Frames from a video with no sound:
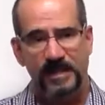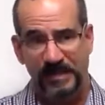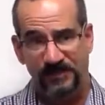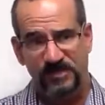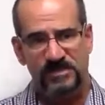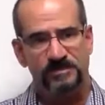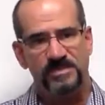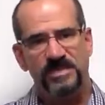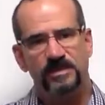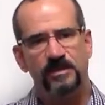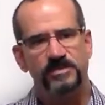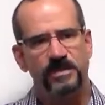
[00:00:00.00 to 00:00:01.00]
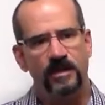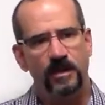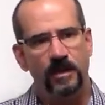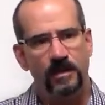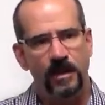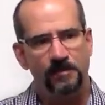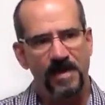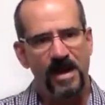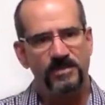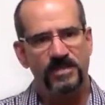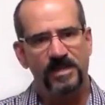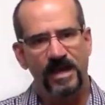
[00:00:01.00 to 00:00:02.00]
It gives you some skills that
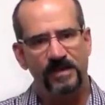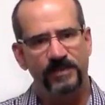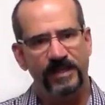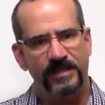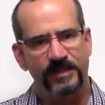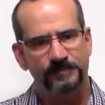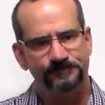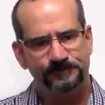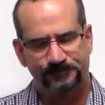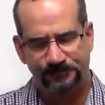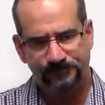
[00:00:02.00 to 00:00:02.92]
amount to kind of like an